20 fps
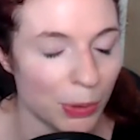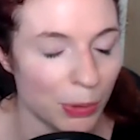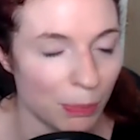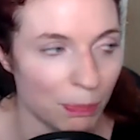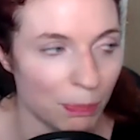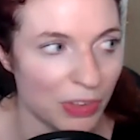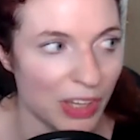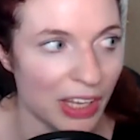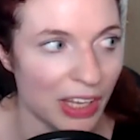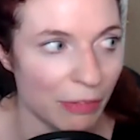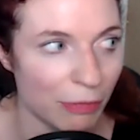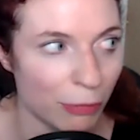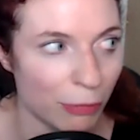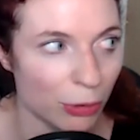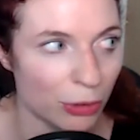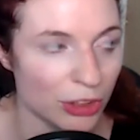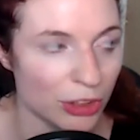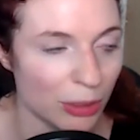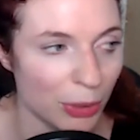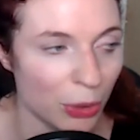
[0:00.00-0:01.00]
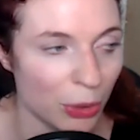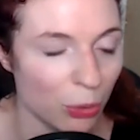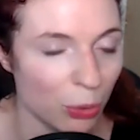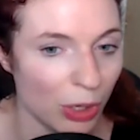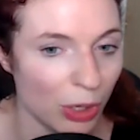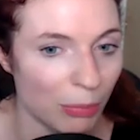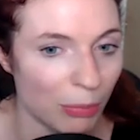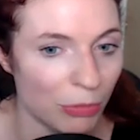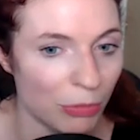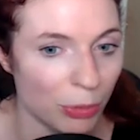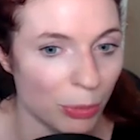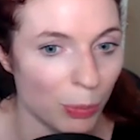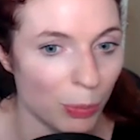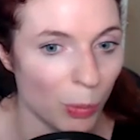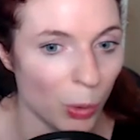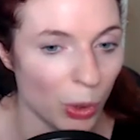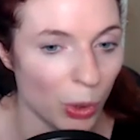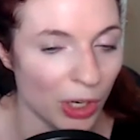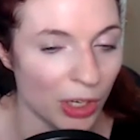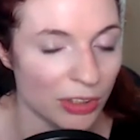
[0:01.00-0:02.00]
thing for somebody who comes from a
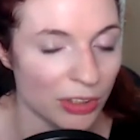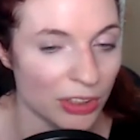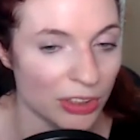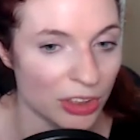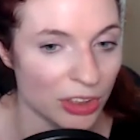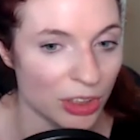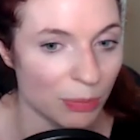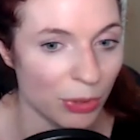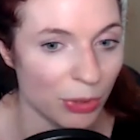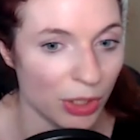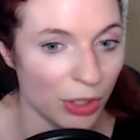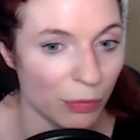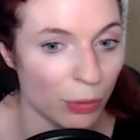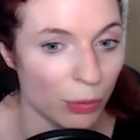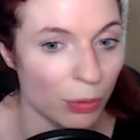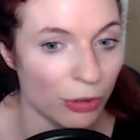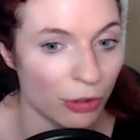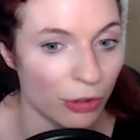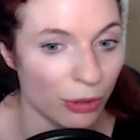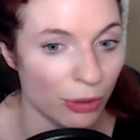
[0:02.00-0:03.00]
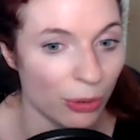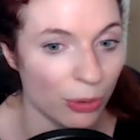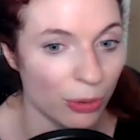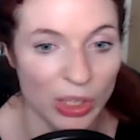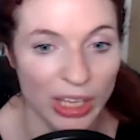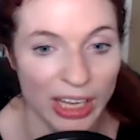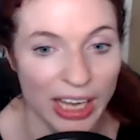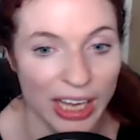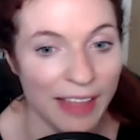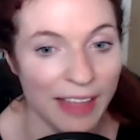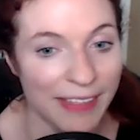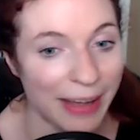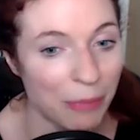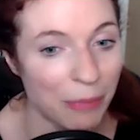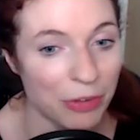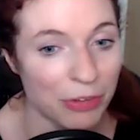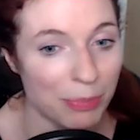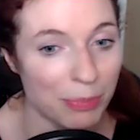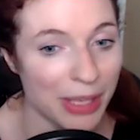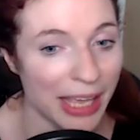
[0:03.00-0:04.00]
more artistic point of view to do. Like, that
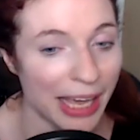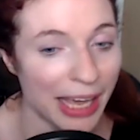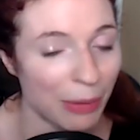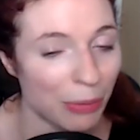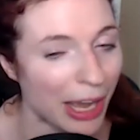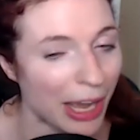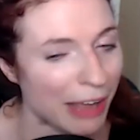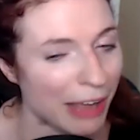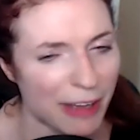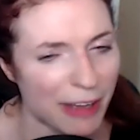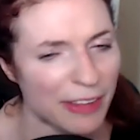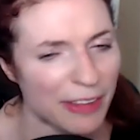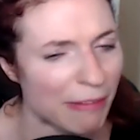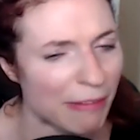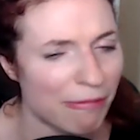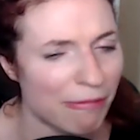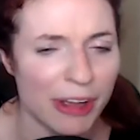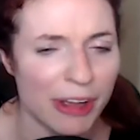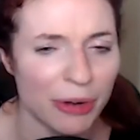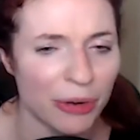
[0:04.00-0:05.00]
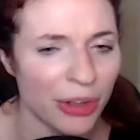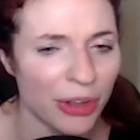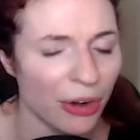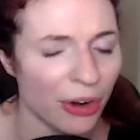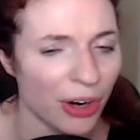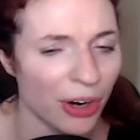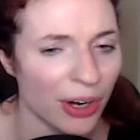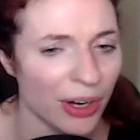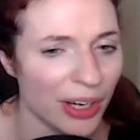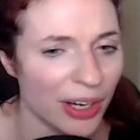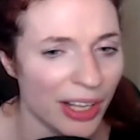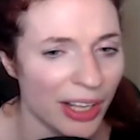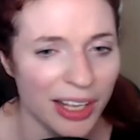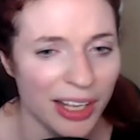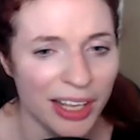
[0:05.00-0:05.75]
was me. I found that very hard.